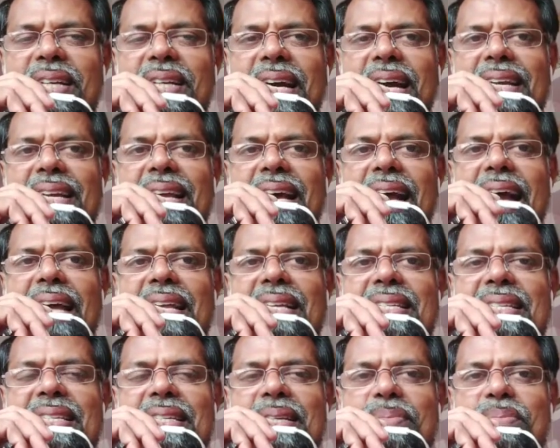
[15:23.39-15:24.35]
and
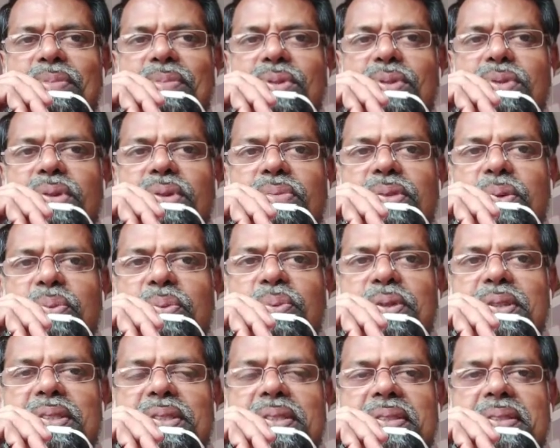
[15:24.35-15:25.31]
antonyms of the
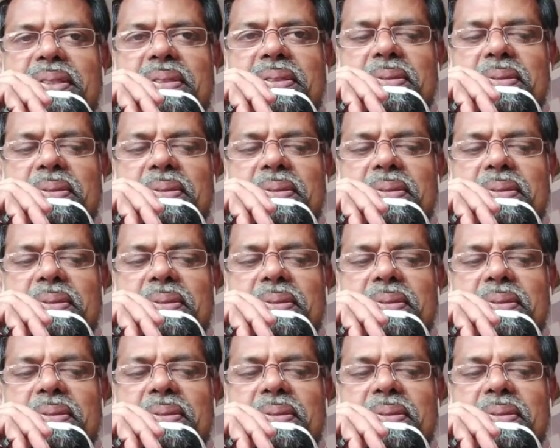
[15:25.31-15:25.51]
word.